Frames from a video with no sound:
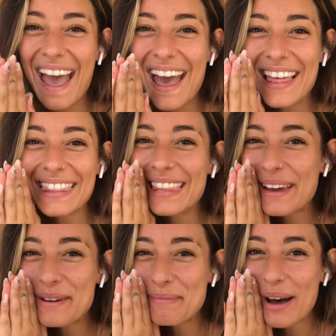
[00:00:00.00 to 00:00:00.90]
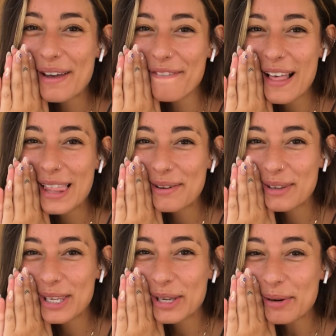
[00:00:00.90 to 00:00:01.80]
Hello, my fellow
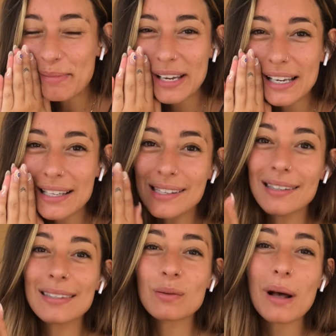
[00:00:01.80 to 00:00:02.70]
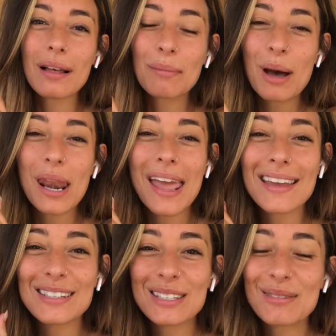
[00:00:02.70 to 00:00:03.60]
humans. Welcome on
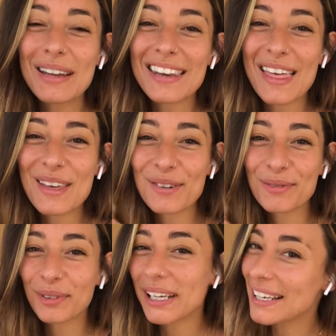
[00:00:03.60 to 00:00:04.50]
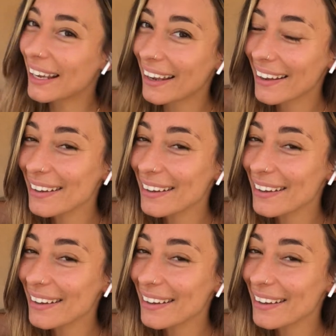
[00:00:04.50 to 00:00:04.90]
into another reading.